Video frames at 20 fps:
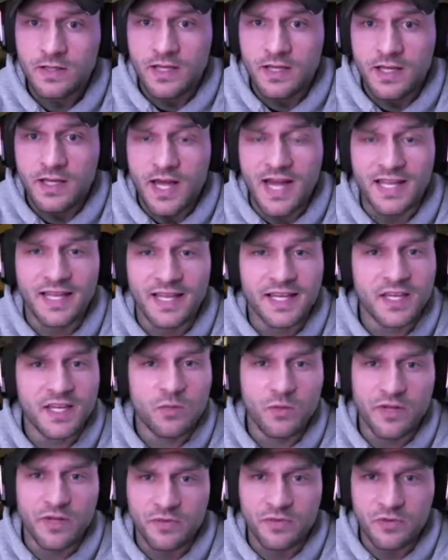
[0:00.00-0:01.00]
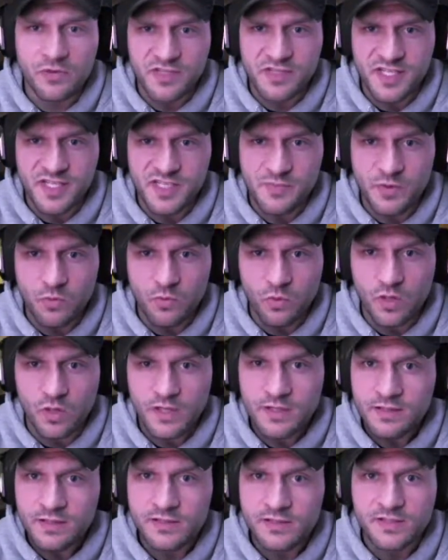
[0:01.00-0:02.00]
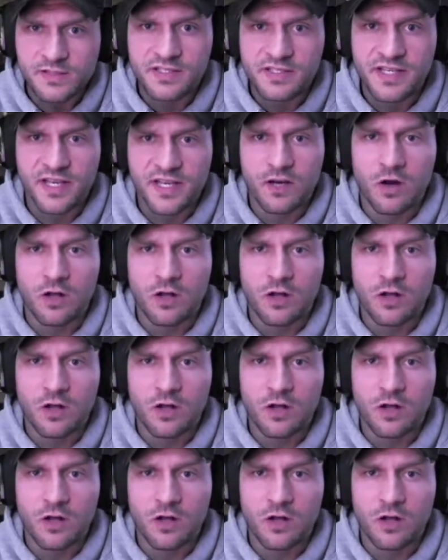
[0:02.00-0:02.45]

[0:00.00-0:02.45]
I like it when he throws SP1. Just take